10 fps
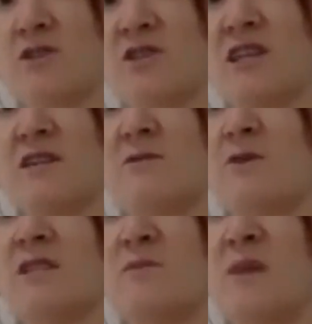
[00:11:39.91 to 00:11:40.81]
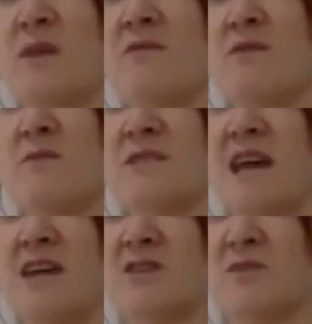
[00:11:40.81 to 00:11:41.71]
to the lymph nodes and maybe even
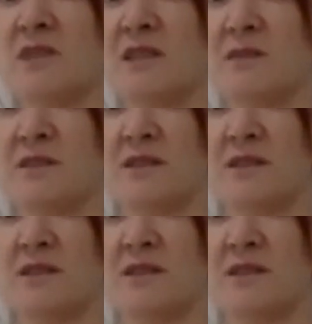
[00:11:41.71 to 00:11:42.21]
massage them a little bit.